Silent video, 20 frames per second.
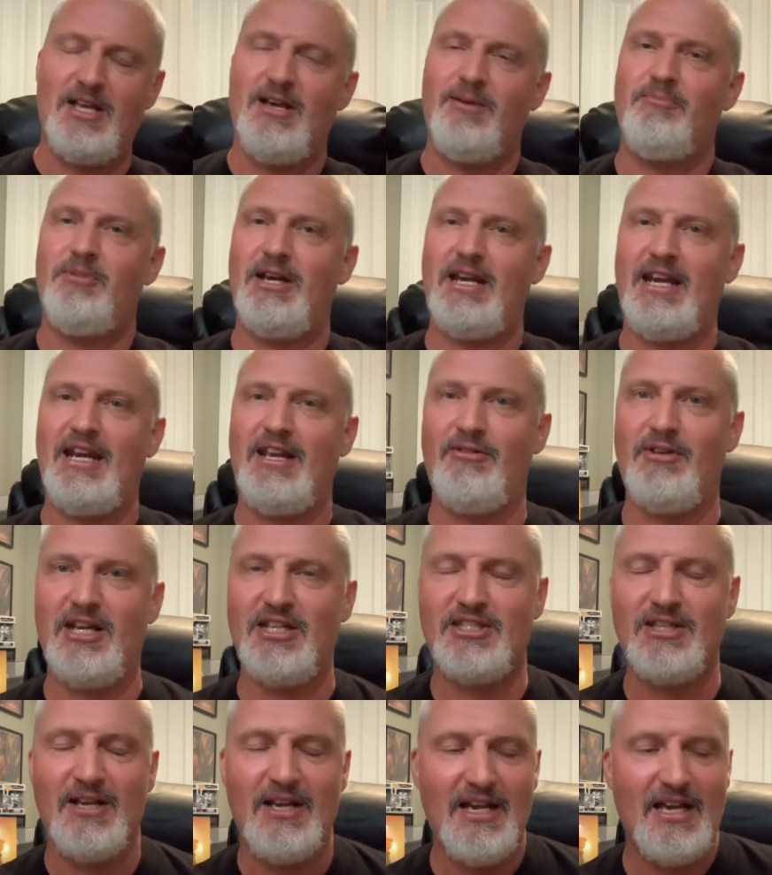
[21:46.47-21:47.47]
But
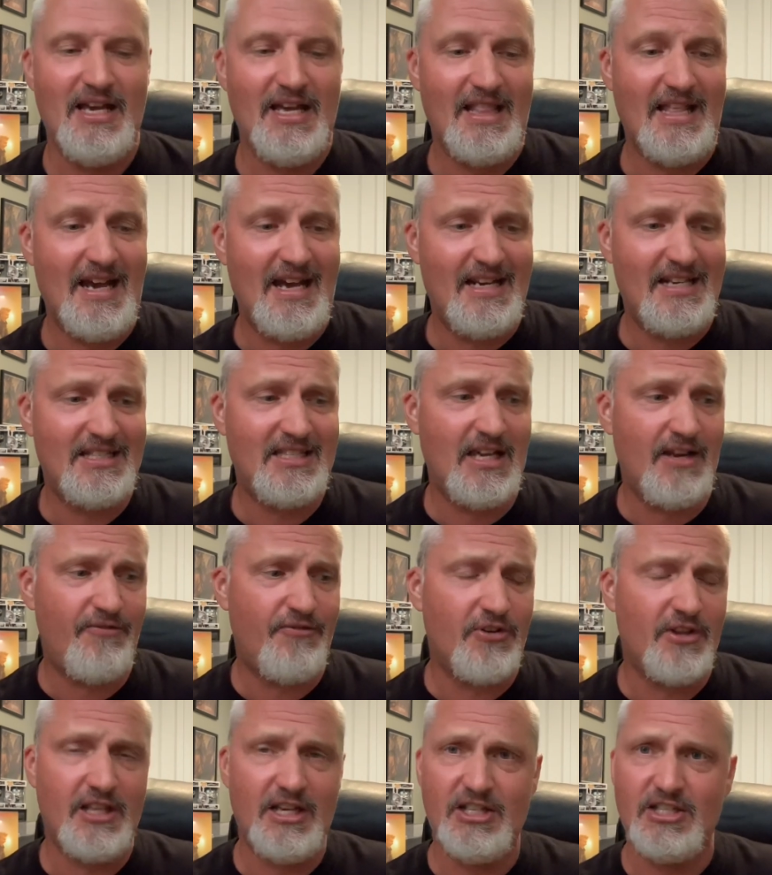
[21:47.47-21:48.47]
anyways, that is it
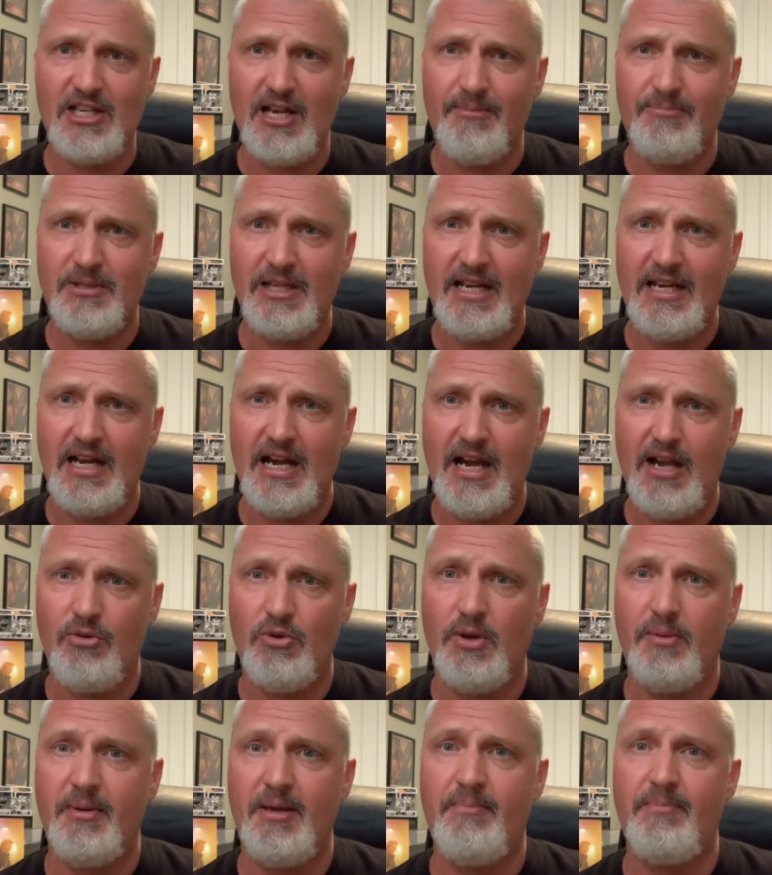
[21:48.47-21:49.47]
for this update. I
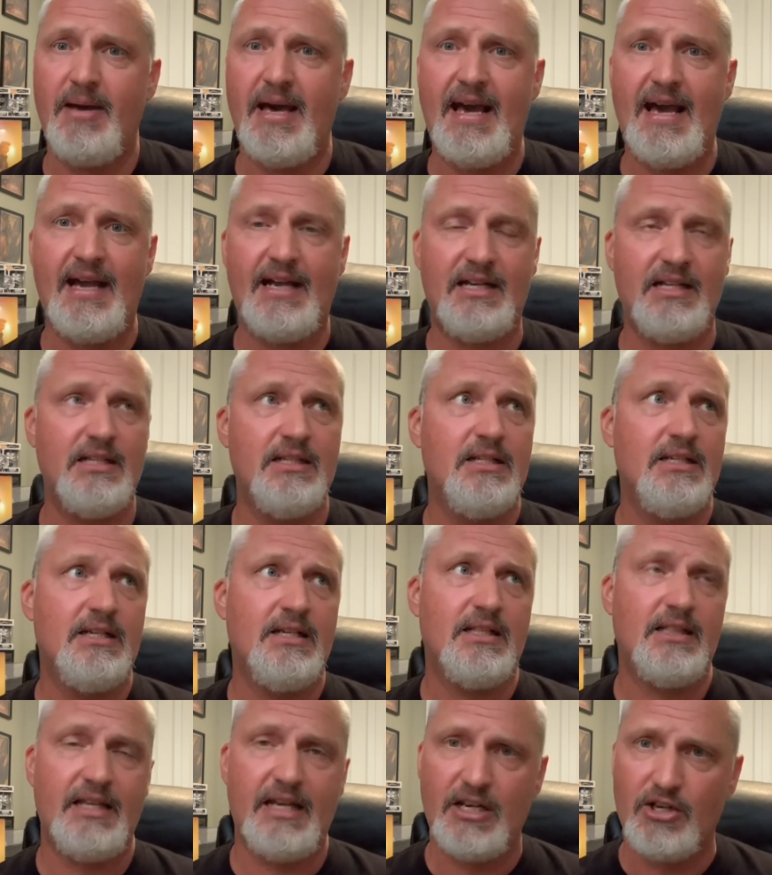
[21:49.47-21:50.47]
will be back
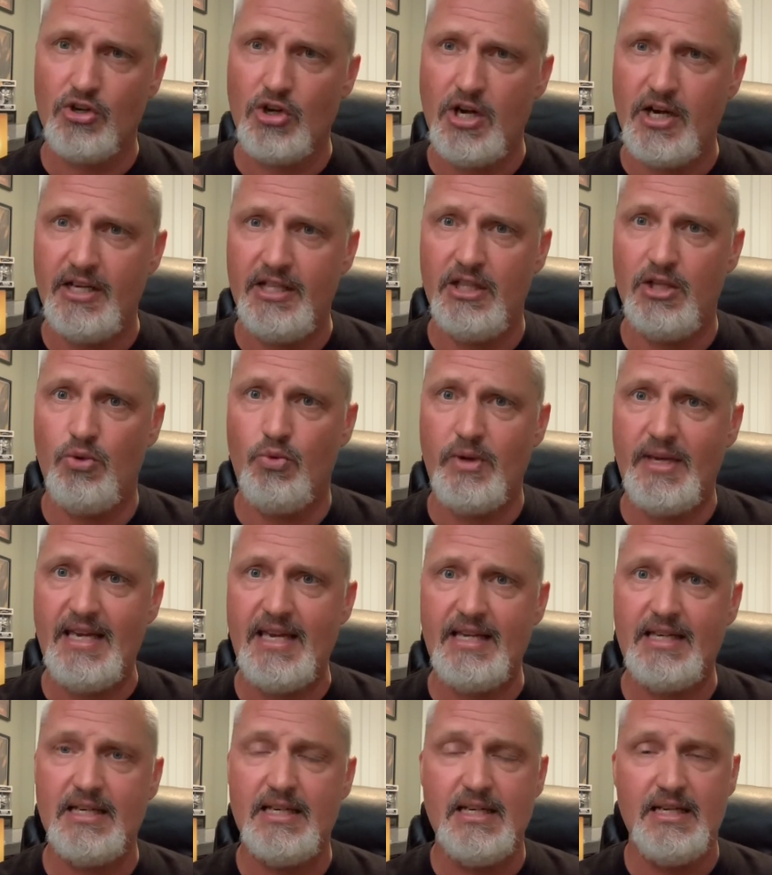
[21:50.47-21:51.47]
later on in the
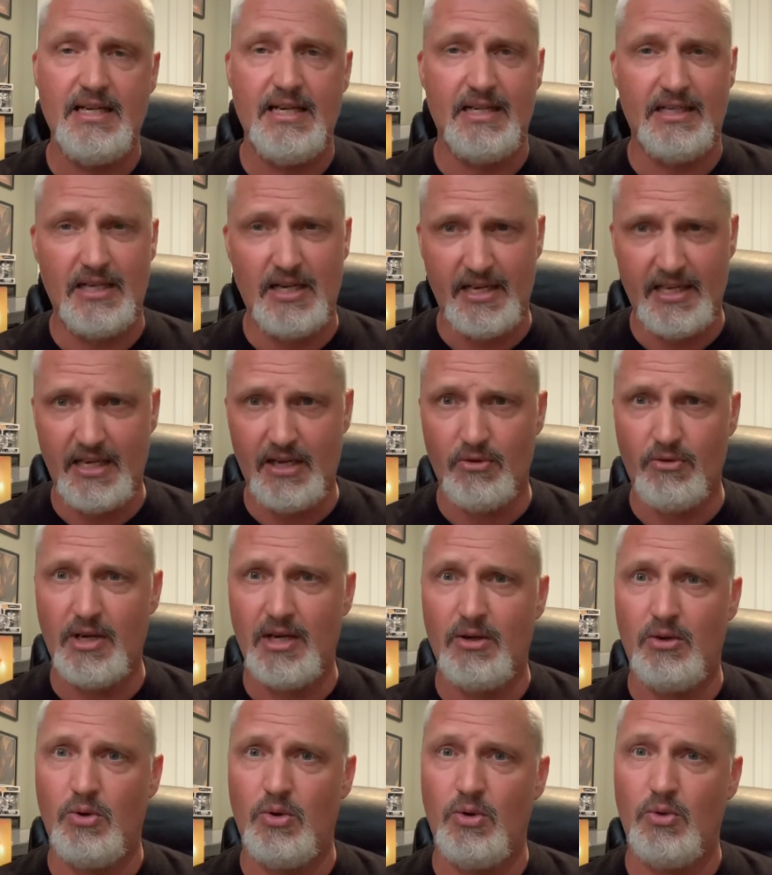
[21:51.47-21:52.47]
week. Got to get
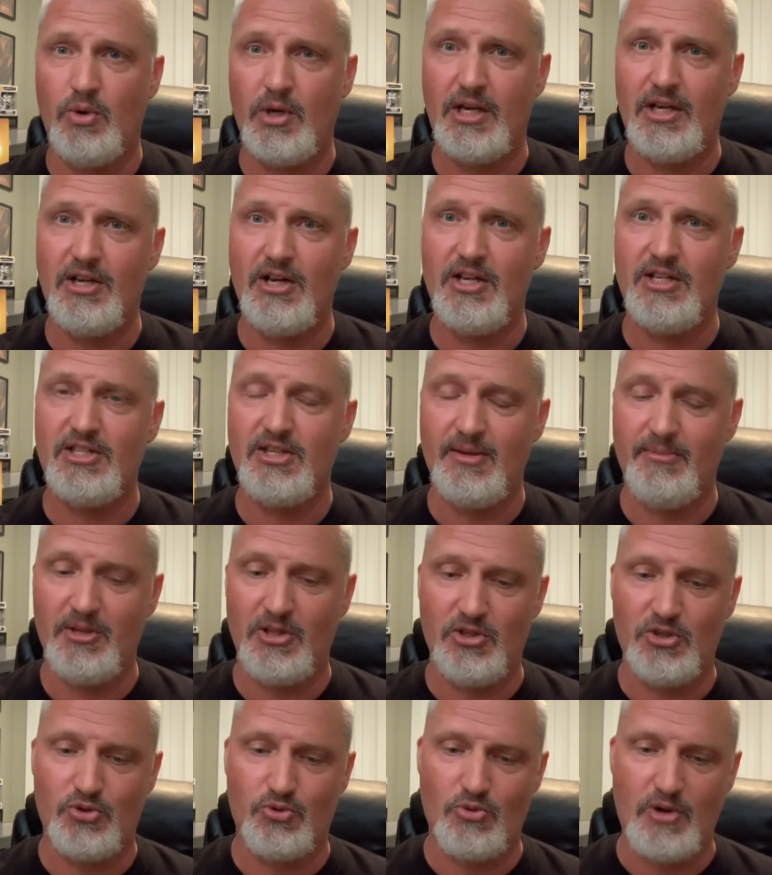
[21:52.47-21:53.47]
working on some of
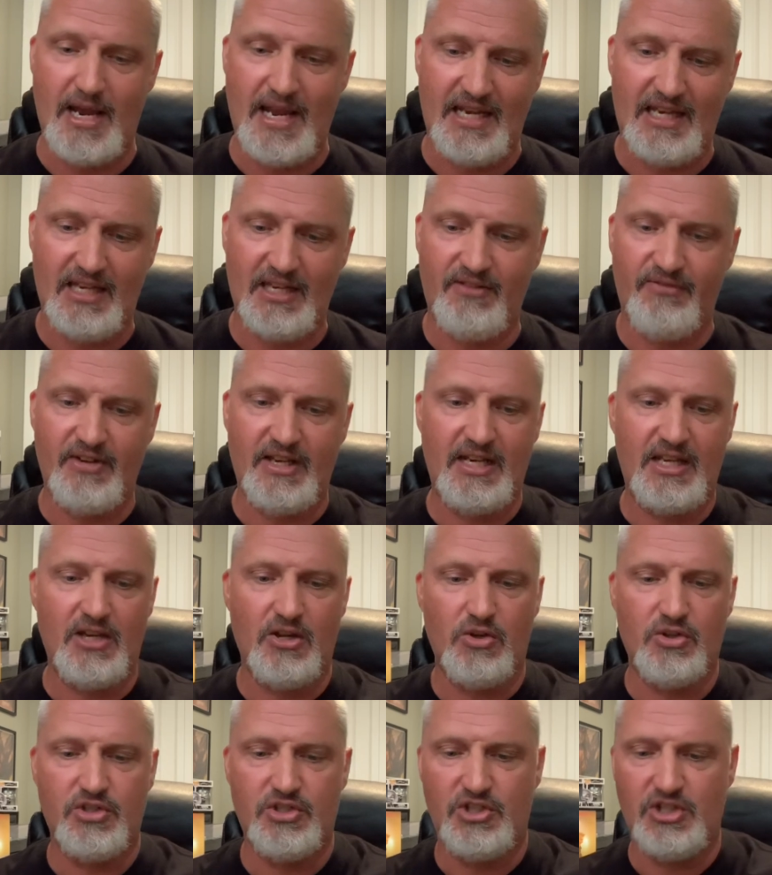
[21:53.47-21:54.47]
those ranking
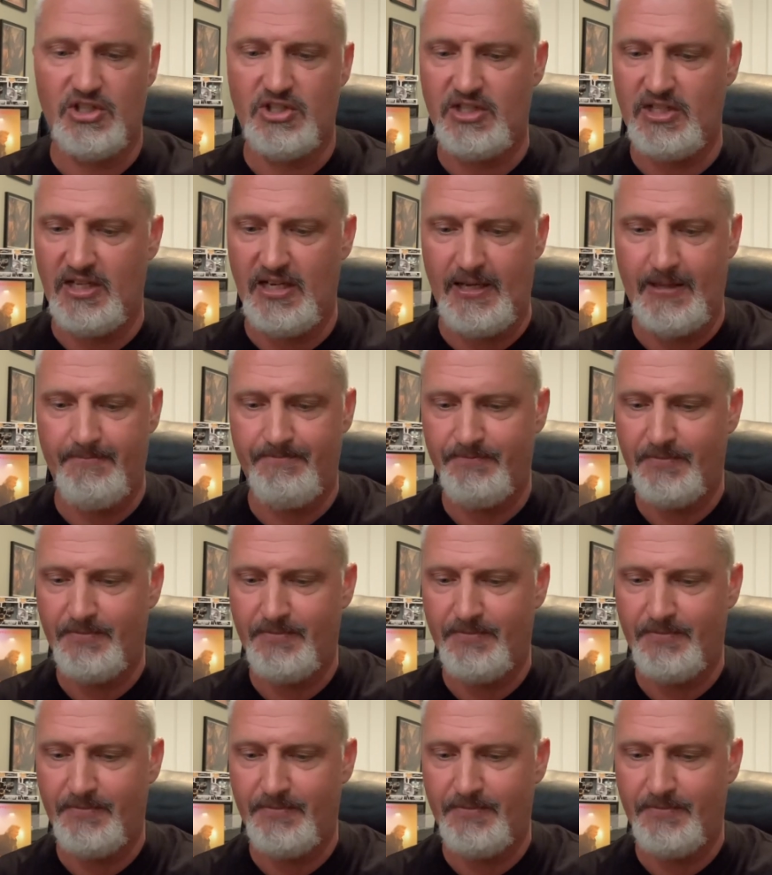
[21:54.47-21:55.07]
videos. Just uh,